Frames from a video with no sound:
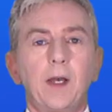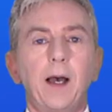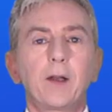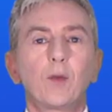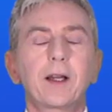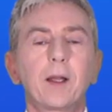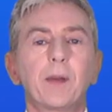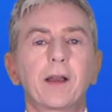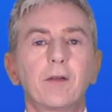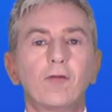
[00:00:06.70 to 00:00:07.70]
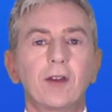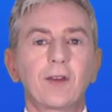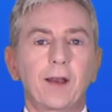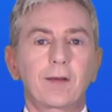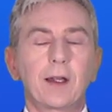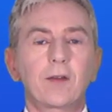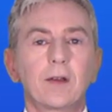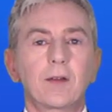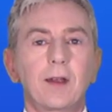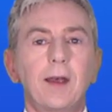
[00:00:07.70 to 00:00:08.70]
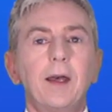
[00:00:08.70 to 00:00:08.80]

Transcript: Hi and welcome back to Free Science Lessons.